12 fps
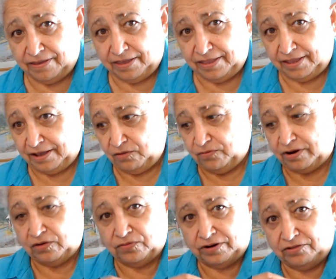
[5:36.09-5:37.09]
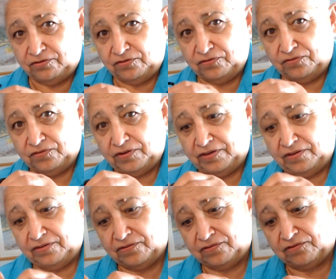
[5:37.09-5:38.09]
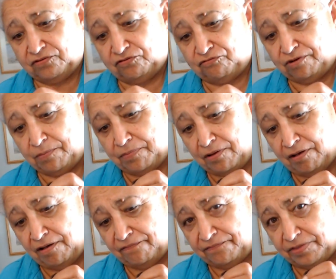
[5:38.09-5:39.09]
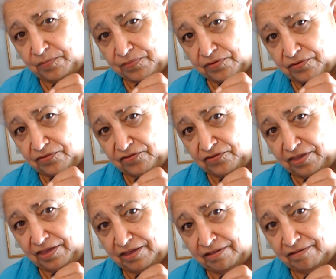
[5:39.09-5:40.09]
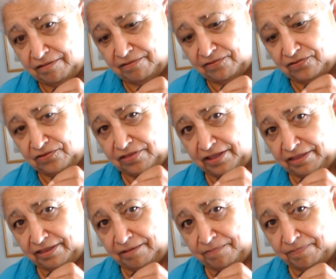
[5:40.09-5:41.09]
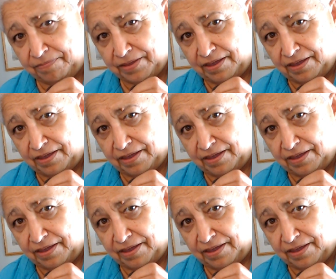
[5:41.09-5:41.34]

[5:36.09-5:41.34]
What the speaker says: And now what I want to do is strip off the burned skin, slit them,